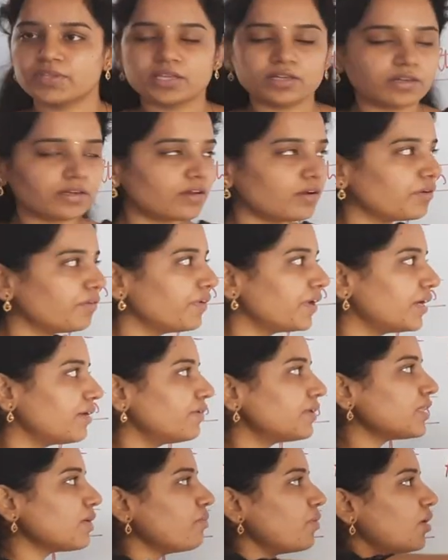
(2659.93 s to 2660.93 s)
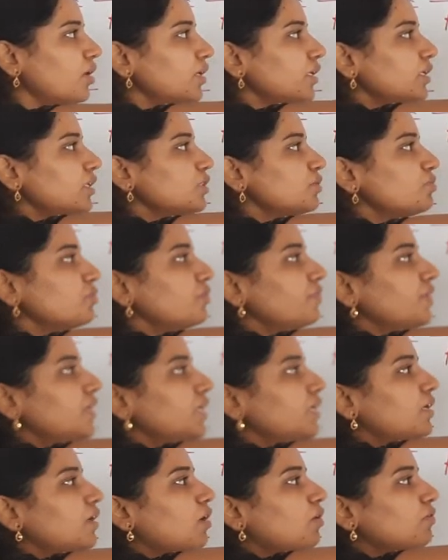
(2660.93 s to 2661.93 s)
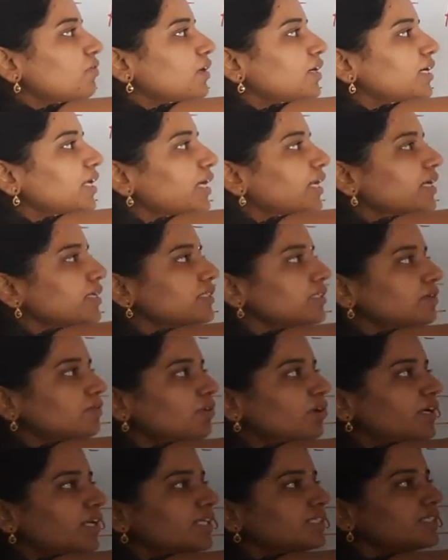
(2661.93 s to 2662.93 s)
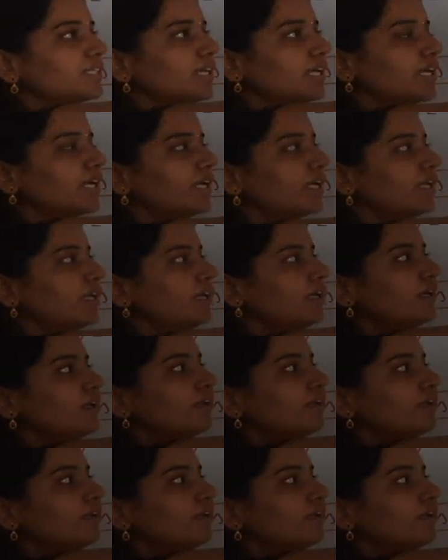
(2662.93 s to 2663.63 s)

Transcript: Now whenever the body is moving in downward direction, what I said?